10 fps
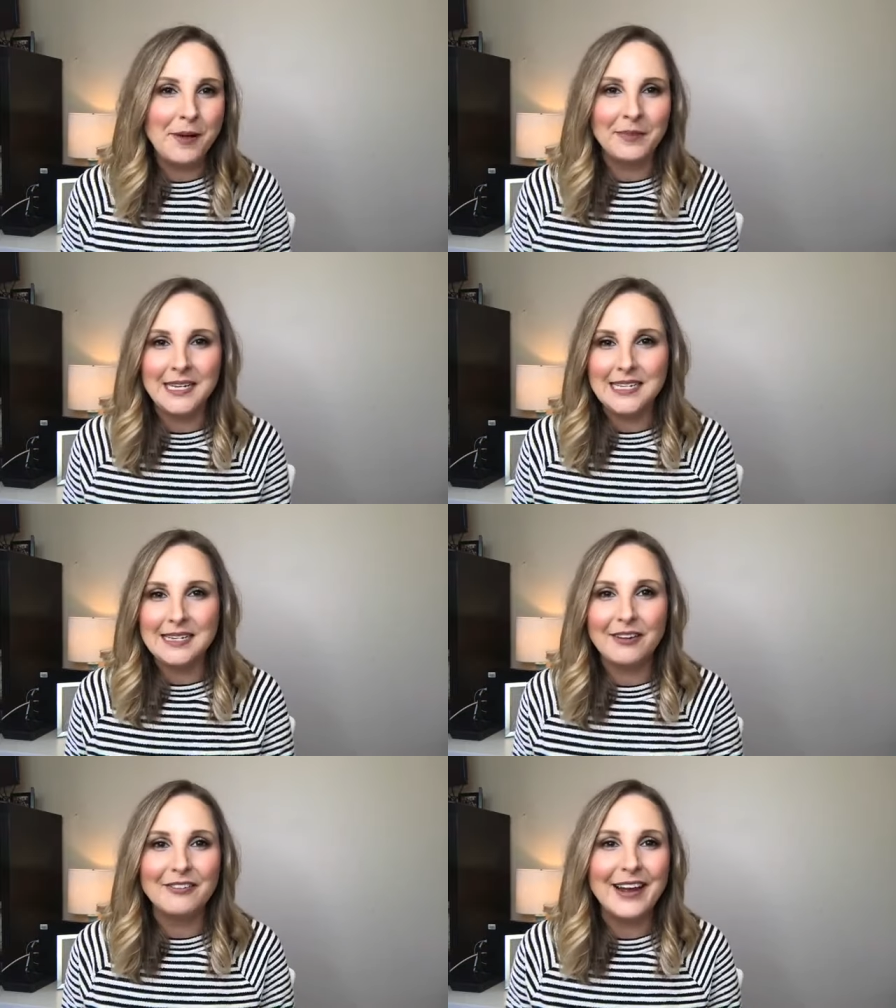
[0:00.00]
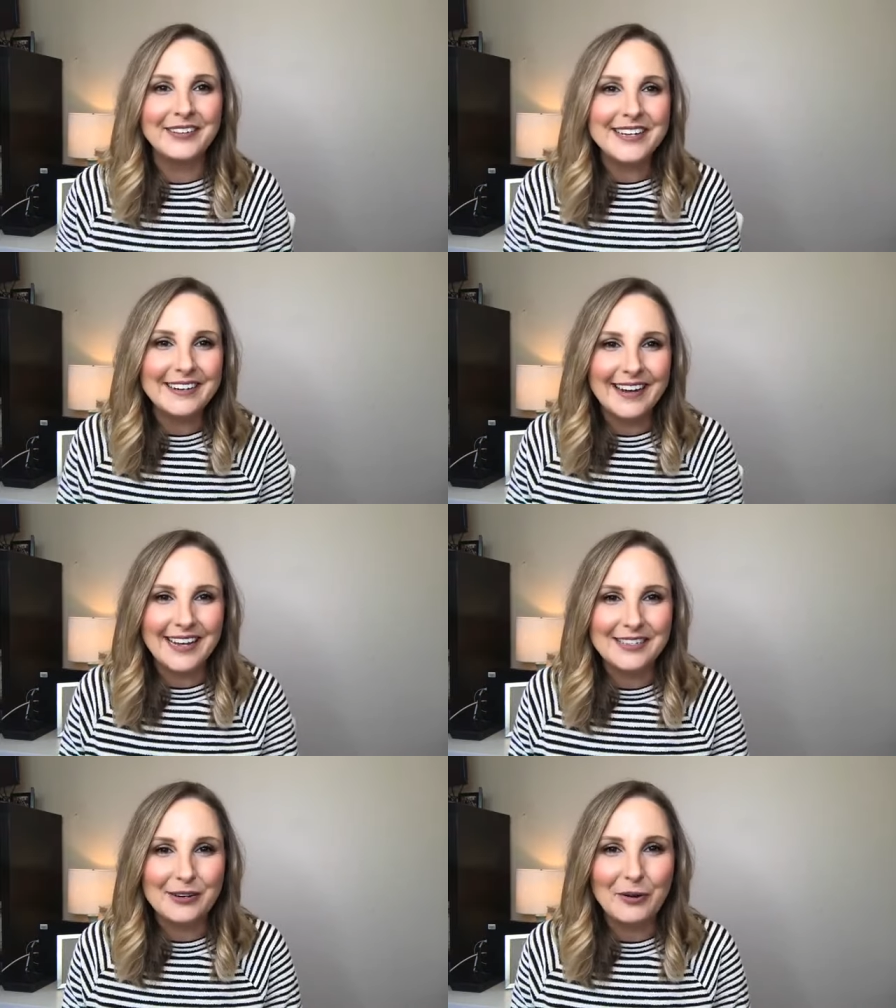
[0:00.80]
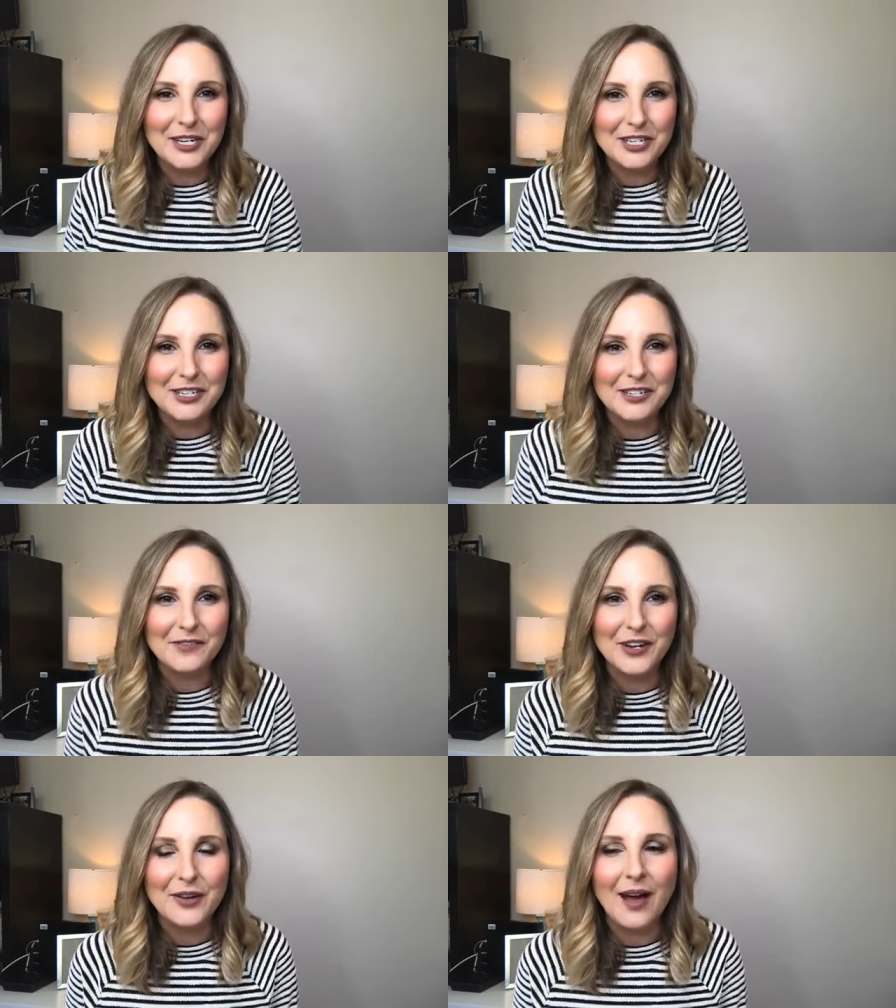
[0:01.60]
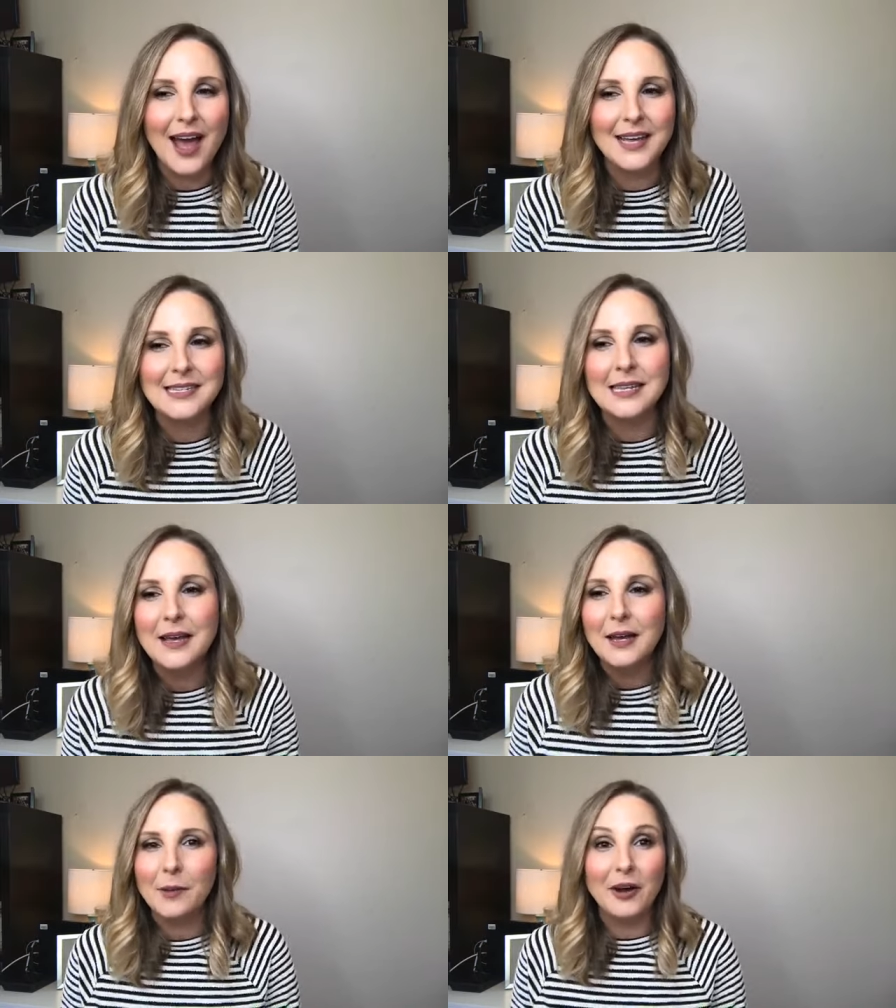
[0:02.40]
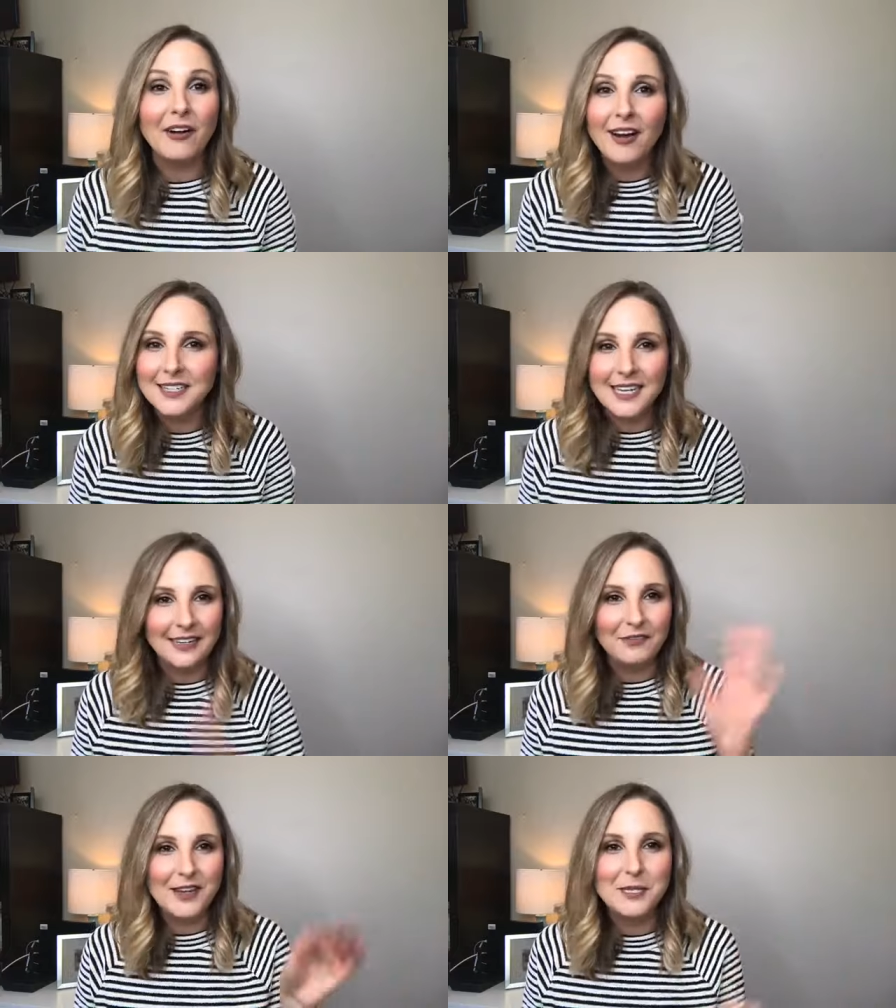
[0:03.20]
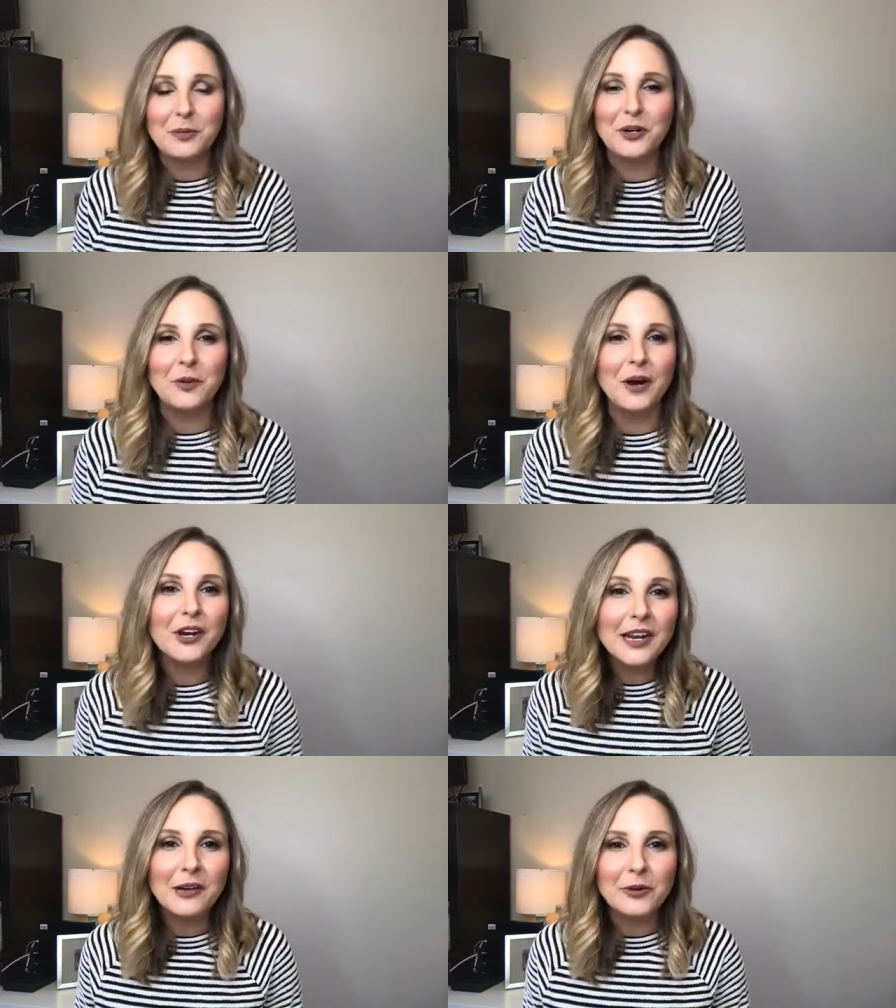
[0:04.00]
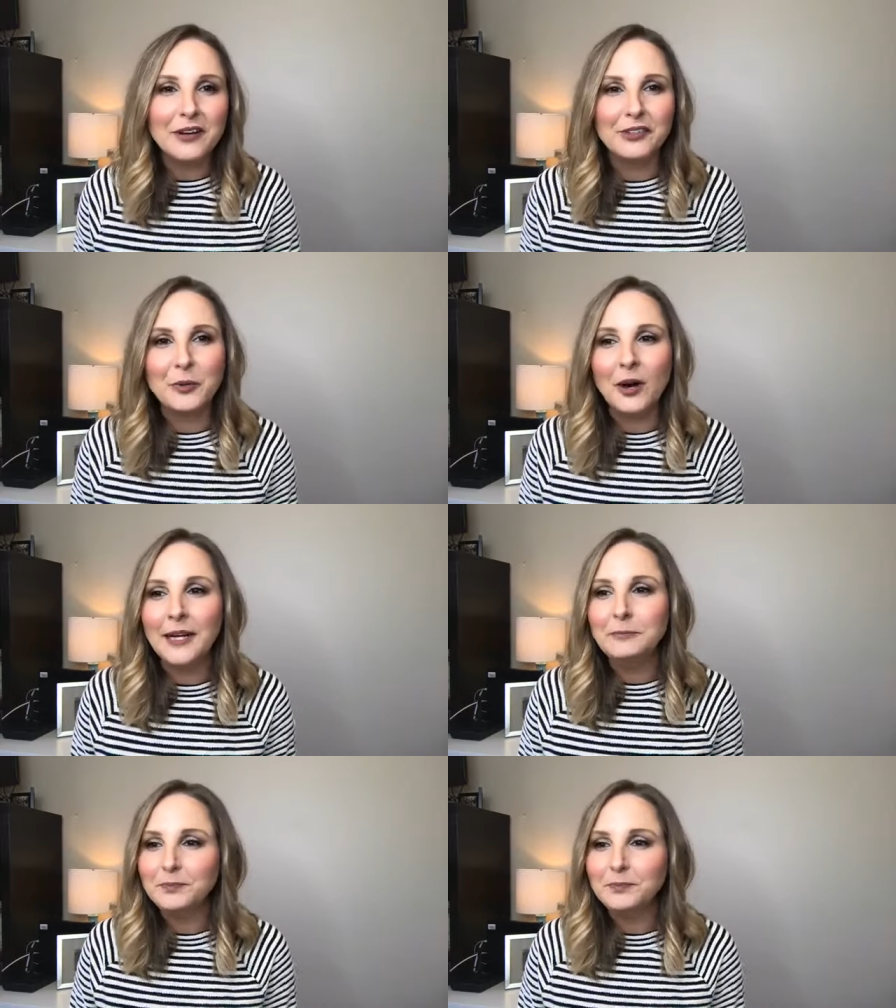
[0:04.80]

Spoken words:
I'm going to stick around here and answer questions for you guys about content and Facebook or marketing or whatever you want.